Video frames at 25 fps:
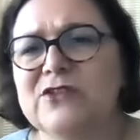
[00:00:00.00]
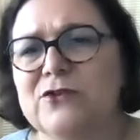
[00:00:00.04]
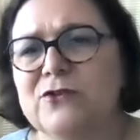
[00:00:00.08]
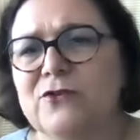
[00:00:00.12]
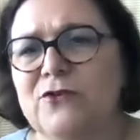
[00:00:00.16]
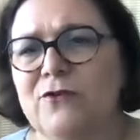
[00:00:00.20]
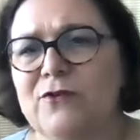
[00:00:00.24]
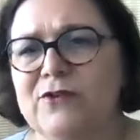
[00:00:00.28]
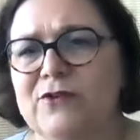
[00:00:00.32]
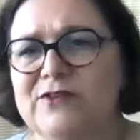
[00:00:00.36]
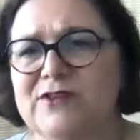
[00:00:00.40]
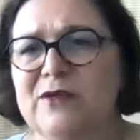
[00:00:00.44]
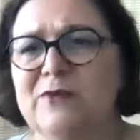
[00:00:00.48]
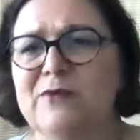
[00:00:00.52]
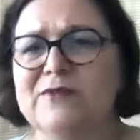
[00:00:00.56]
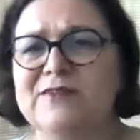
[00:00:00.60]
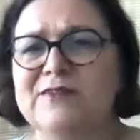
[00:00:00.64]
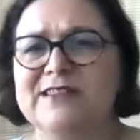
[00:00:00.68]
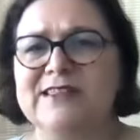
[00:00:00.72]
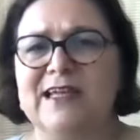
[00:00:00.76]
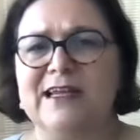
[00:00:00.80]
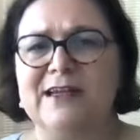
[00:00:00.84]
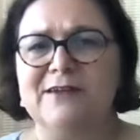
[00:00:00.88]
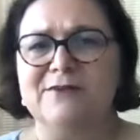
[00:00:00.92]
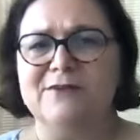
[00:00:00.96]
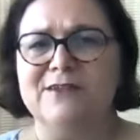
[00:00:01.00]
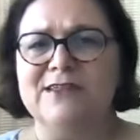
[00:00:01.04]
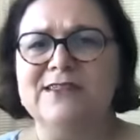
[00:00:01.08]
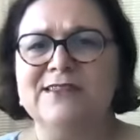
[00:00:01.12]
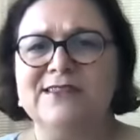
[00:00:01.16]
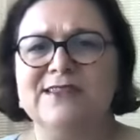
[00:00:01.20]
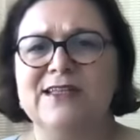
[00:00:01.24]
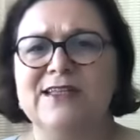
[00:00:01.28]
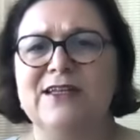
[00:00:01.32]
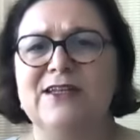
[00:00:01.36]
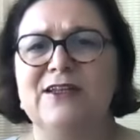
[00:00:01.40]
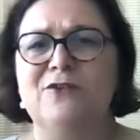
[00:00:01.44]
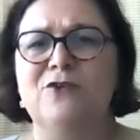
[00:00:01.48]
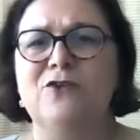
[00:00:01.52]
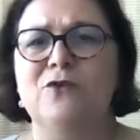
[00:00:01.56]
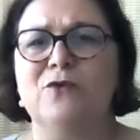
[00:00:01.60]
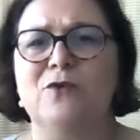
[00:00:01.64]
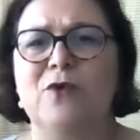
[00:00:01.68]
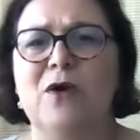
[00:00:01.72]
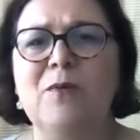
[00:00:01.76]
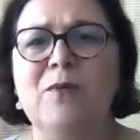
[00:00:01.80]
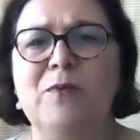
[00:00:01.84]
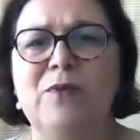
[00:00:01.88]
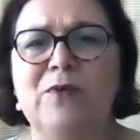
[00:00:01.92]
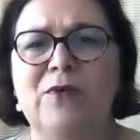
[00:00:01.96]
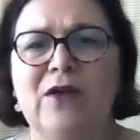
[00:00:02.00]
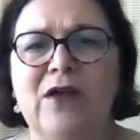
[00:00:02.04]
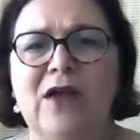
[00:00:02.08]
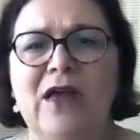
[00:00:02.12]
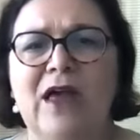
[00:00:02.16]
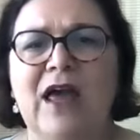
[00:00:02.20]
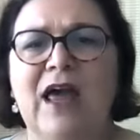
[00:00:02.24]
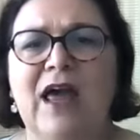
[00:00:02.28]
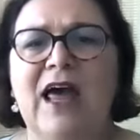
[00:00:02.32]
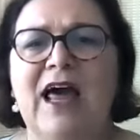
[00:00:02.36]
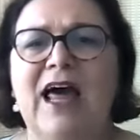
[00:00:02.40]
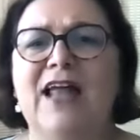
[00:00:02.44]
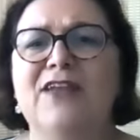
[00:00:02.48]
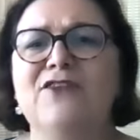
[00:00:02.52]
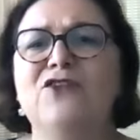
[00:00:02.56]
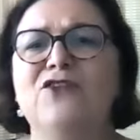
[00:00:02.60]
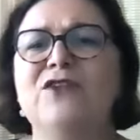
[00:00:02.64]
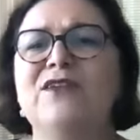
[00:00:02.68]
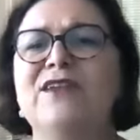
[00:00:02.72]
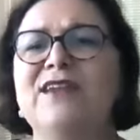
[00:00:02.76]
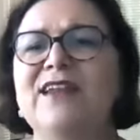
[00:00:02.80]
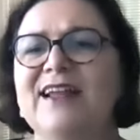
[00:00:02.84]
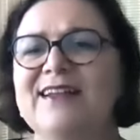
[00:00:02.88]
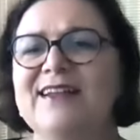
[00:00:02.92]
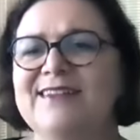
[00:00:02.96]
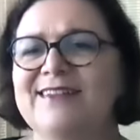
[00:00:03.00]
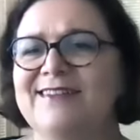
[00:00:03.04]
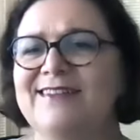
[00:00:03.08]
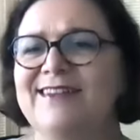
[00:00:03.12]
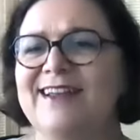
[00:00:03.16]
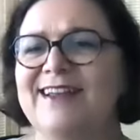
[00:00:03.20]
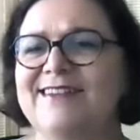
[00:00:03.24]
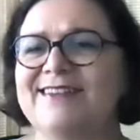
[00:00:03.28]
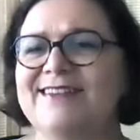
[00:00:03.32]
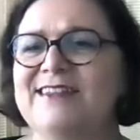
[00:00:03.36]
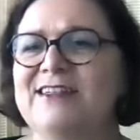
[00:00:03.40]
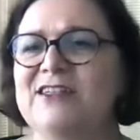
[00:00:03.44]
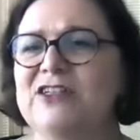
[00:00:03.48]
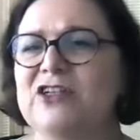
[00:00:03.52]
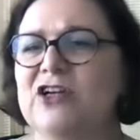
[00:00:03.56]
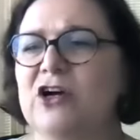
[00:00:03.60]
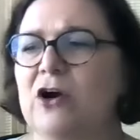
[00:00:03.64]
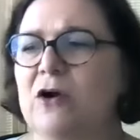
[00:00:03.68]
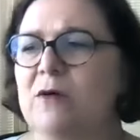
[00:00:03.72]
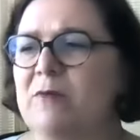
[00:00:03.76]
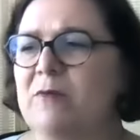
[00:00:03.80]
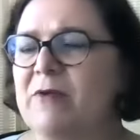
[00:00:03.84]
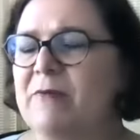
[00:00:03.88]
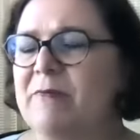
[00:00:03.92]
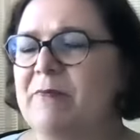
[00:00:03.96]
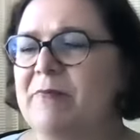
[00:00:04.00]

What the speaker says: to the sum of salaries than in Europe. And the net income